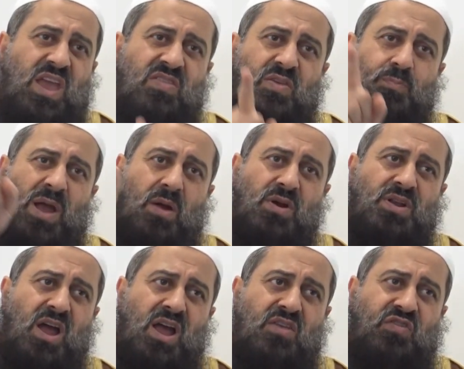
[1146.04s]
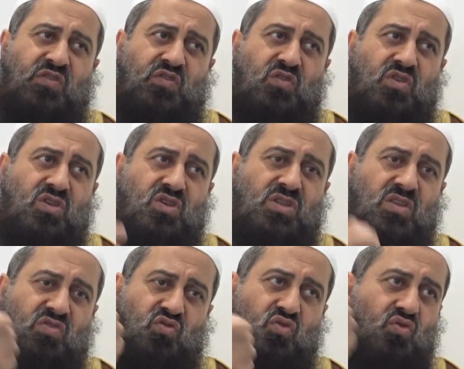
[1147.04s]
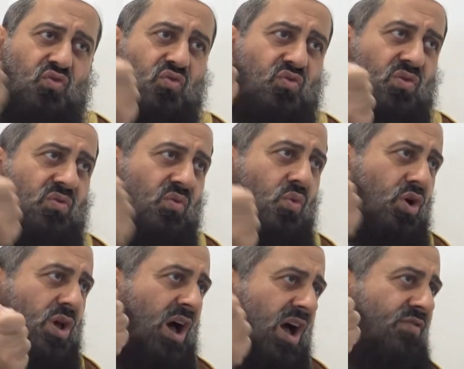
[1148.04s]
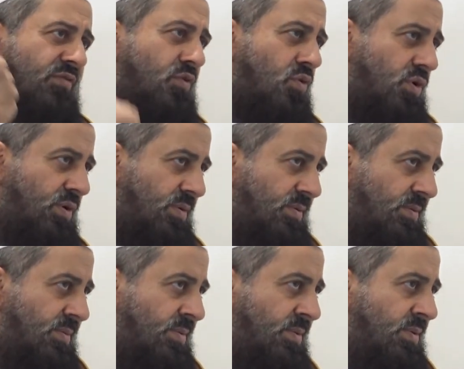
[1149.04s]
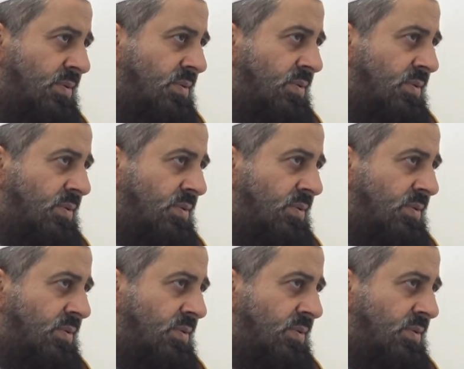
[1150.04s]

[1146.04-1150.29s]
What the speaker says: You want to enter paradise? You need to work hard for it.